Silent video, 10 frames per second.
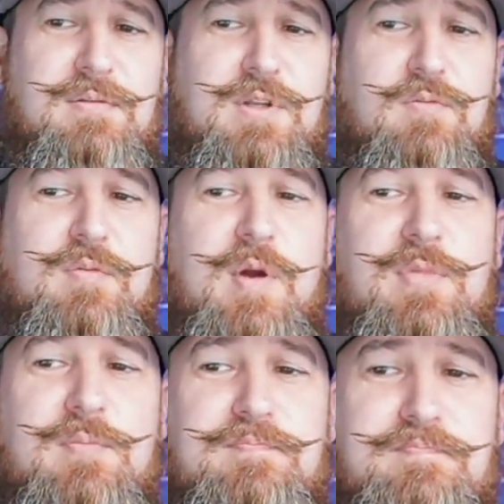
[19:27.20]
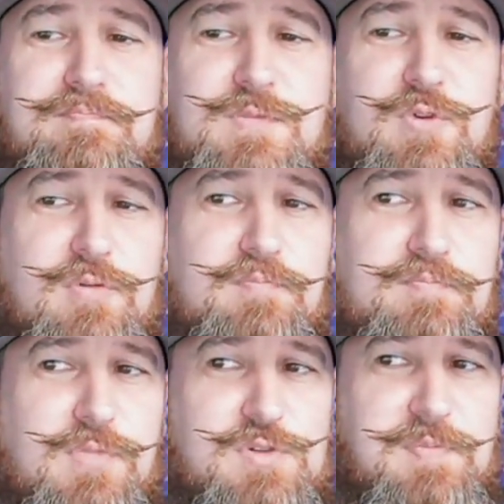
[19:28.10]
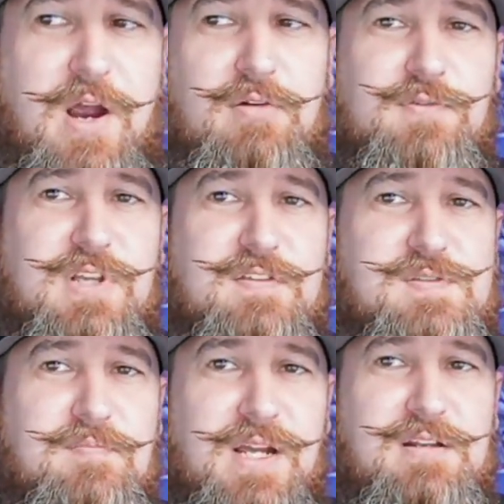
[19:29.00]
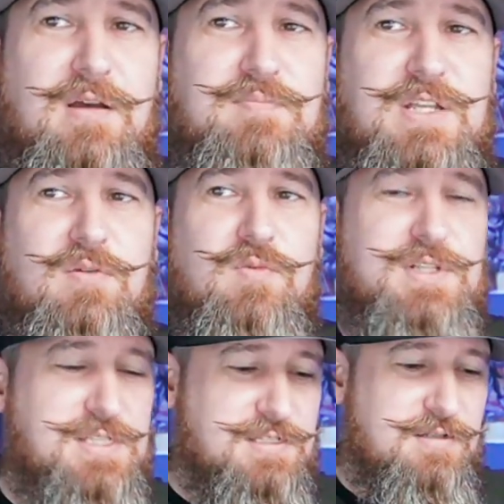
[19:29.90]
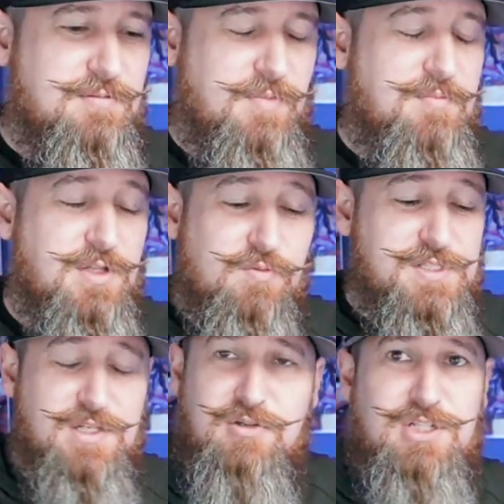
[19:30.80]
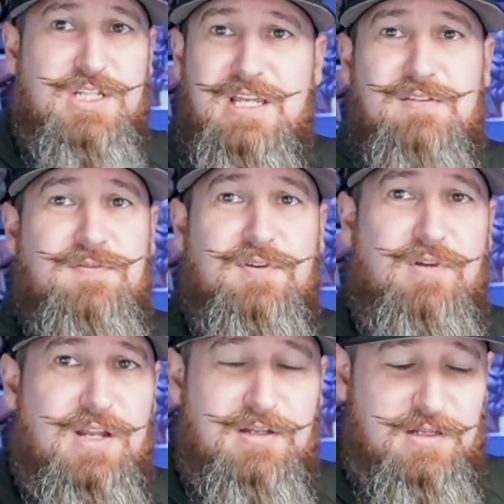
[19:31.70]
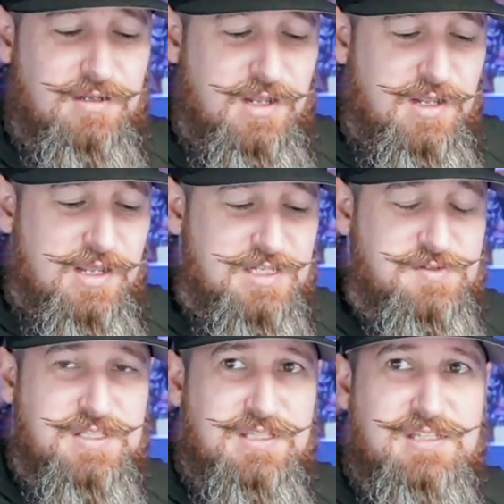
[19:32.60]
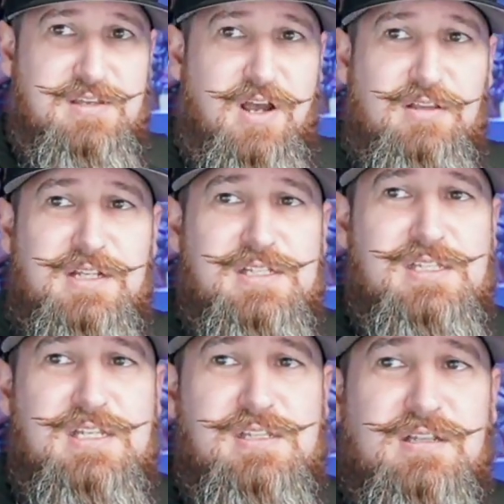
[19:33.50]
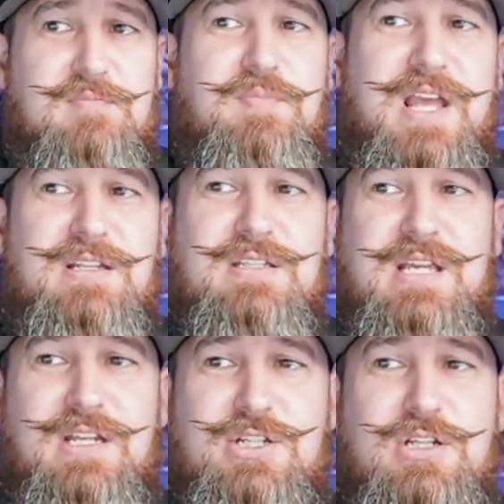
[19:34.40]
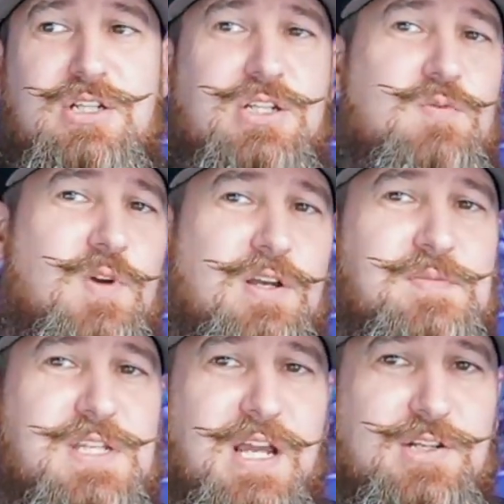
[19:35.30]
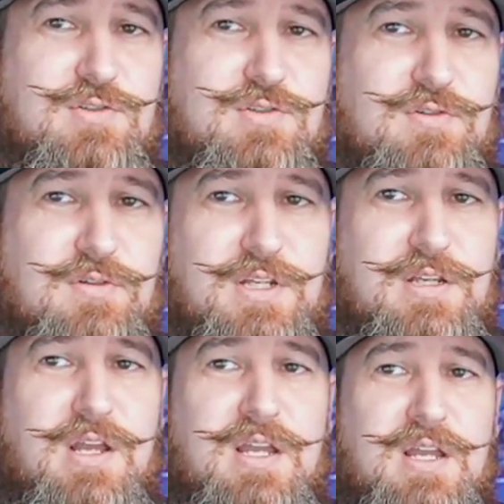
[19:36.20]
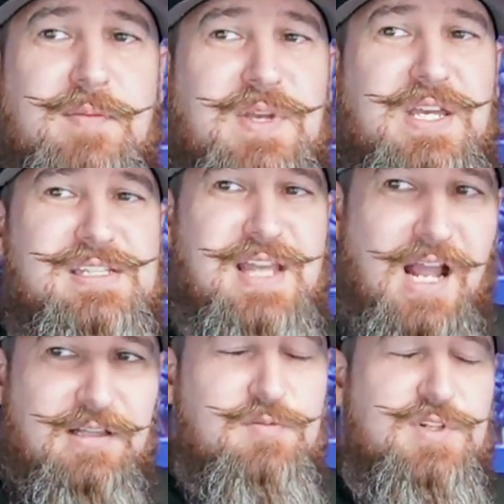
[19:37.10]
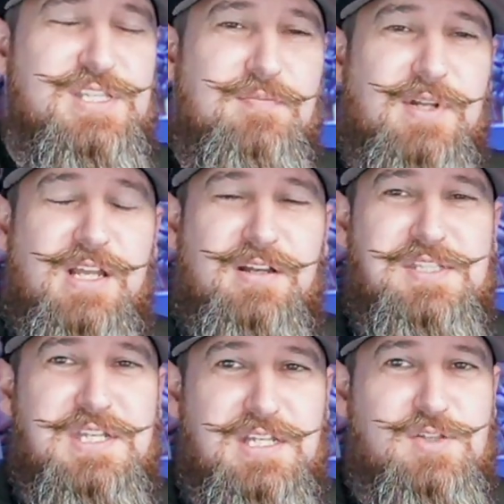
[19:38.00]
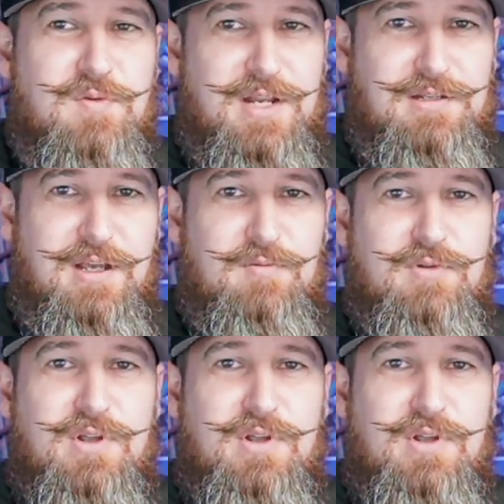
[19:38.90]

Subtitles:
Remember, your most powerful gifts might be the ones that you're just taking for granted. And as this holiday season, pay attention to just what comes naturally. It might be exactly what somebody else needs right now.